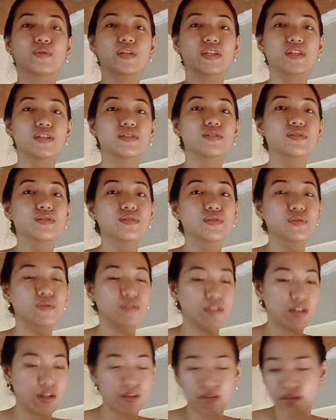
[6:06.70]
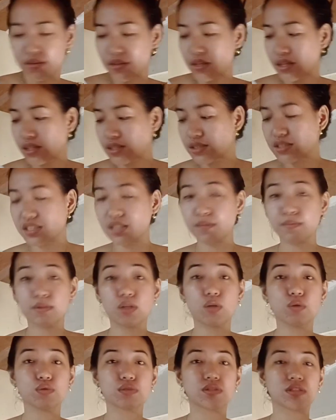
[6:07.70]
we're going to do now the skin
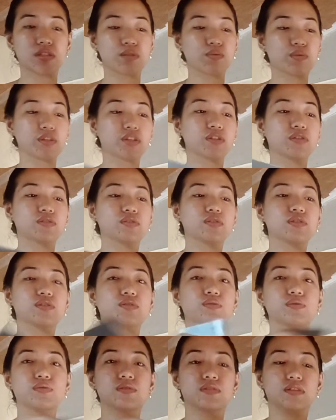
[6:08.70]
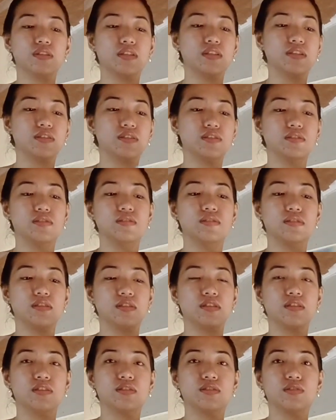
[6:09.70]
coat. We're going to use
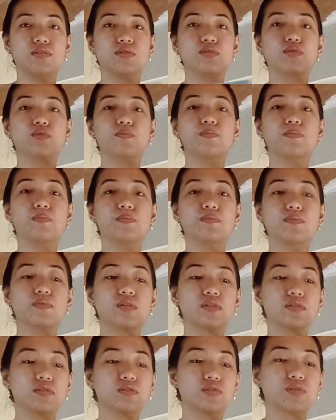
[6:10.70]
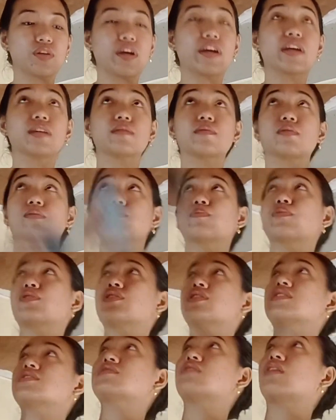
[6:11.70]
this to try and
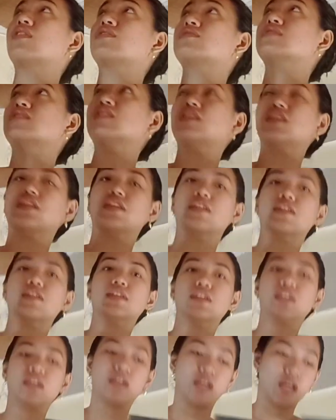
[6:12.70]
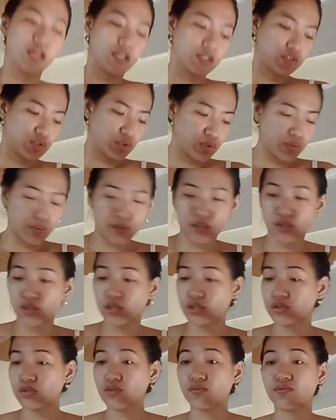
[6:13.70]
put it on here. So we're
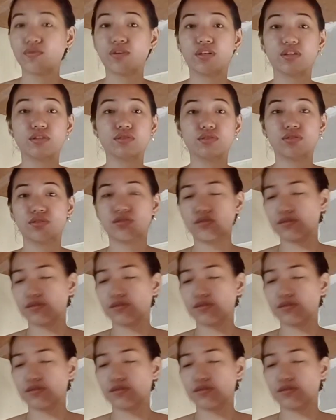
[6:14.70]
going to first